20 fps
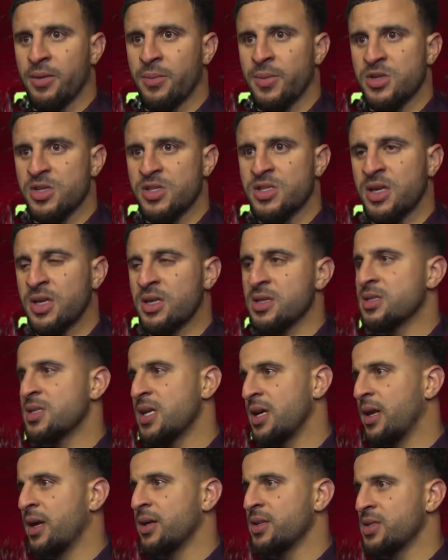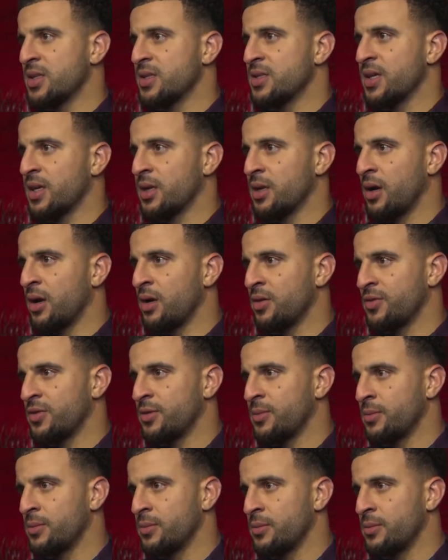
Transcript: and we just needed to take that into the second half.